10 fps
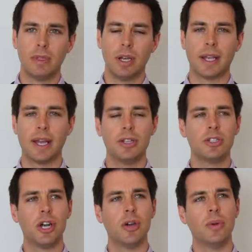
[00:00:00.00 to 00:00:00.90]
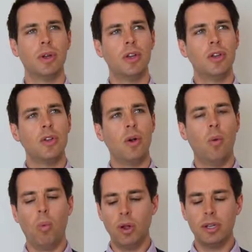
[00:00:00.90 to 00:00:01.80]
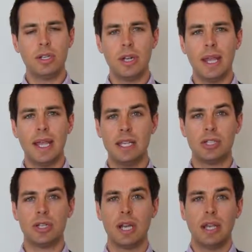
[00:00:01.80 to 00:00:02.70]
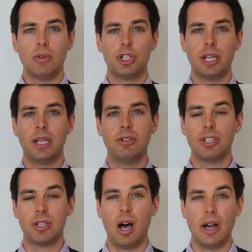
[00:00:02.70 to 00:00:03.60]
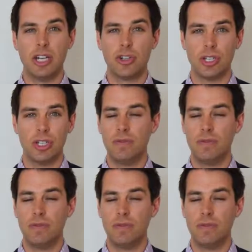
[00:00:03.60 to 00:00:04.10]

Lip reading: Okay, so one, he or she just aren't interested.